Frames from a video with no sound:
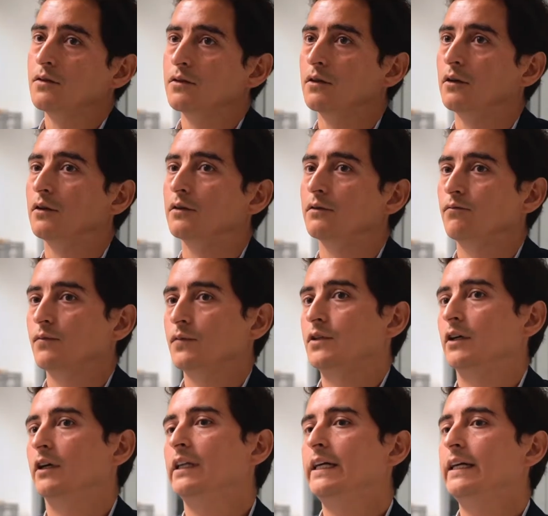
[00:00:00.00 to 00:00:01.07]
So
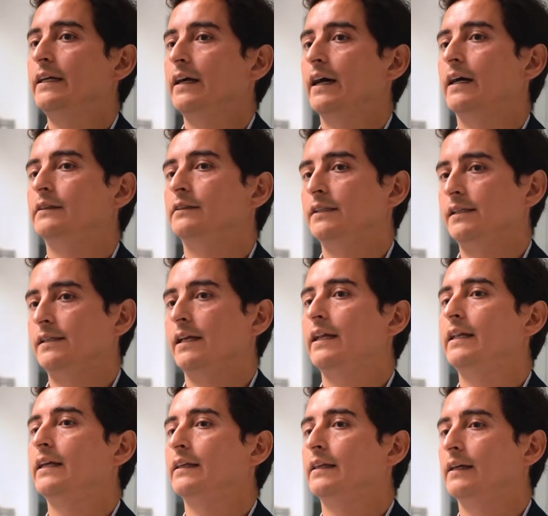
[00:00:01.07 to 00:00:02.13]
certainly
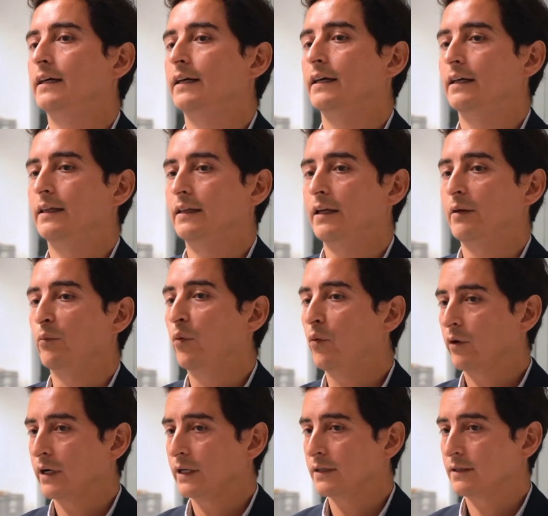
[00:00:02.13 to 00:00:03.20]
understanding the
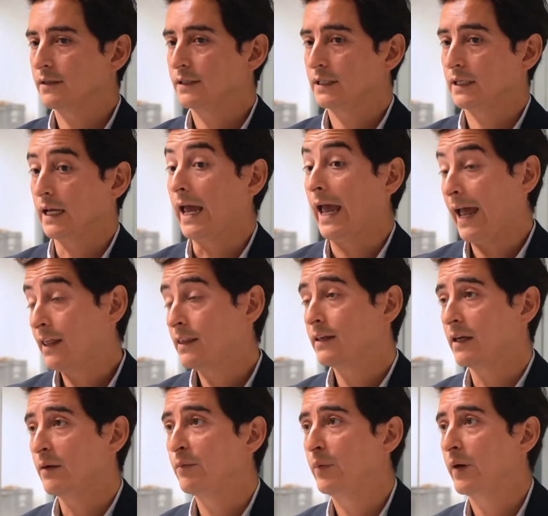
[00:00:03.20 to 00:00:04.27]
importance and
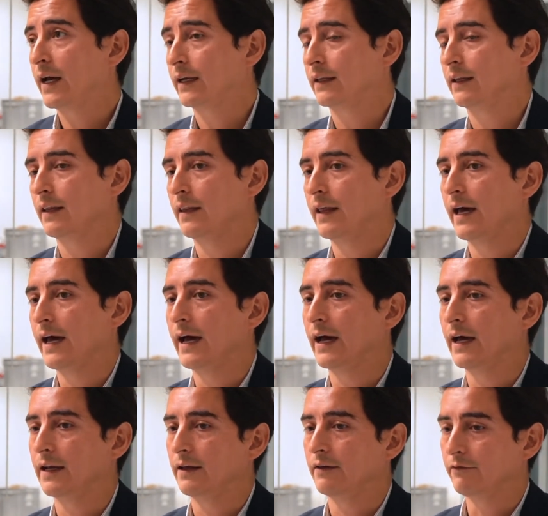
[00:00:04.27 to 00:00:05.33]
the impact
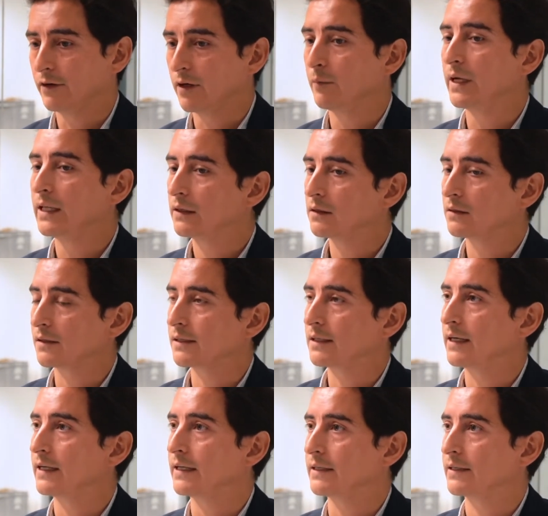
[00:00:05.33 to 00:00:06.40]
that environmental
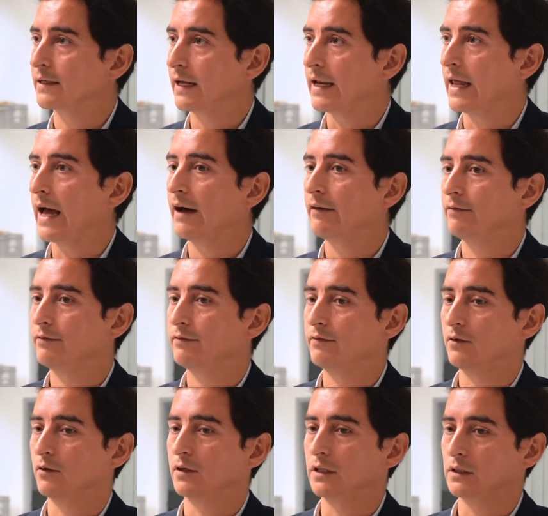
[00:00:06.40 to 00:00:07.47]
studies can have
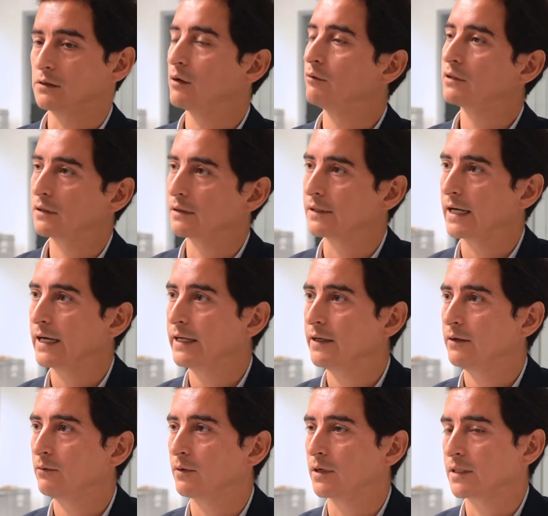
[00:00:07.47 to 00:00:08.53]
on our global
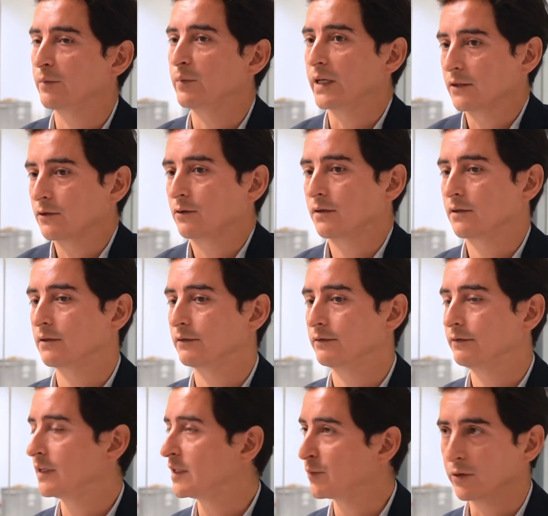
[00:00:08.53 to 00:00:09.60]
society was a big source
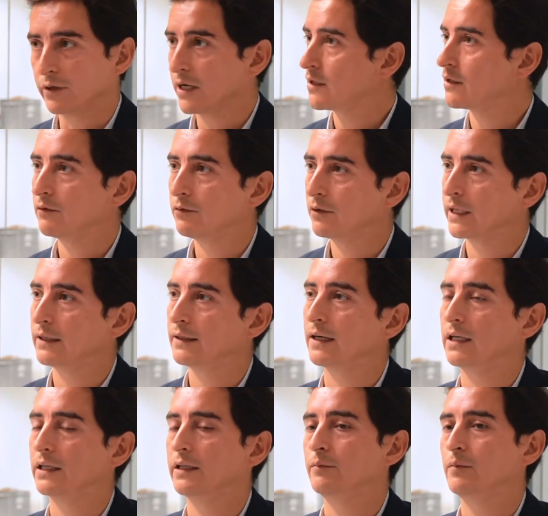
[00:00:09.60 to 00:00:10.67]
of inspiration for the
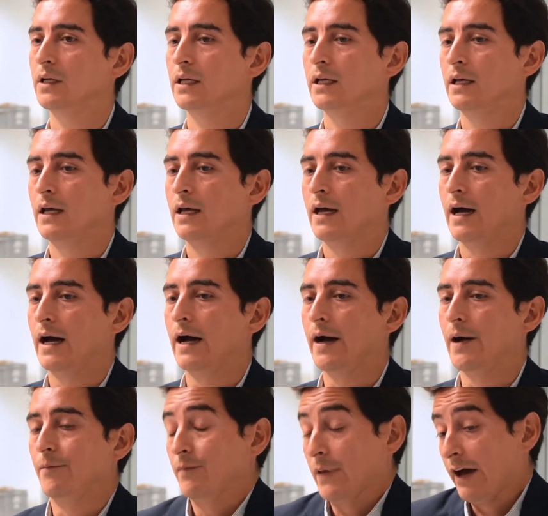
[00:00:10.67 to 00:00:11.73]
entire team.
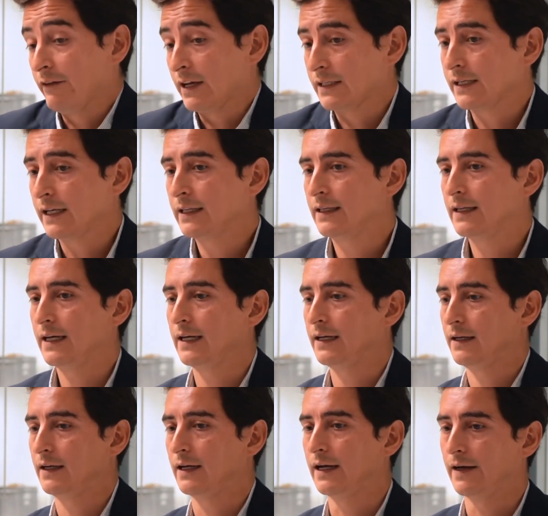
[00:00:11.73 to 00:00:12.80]
Having said
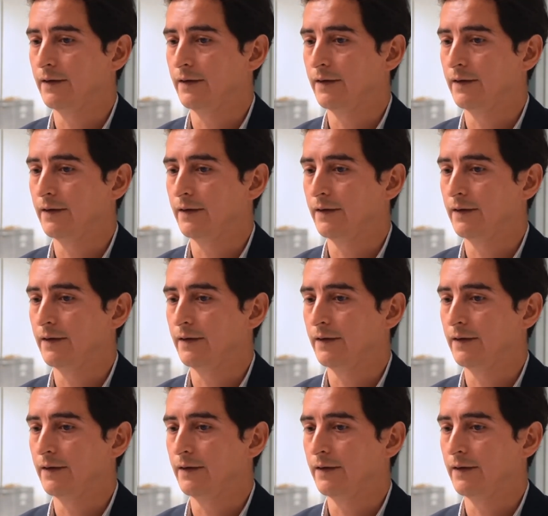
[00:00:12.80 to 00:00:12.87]
that,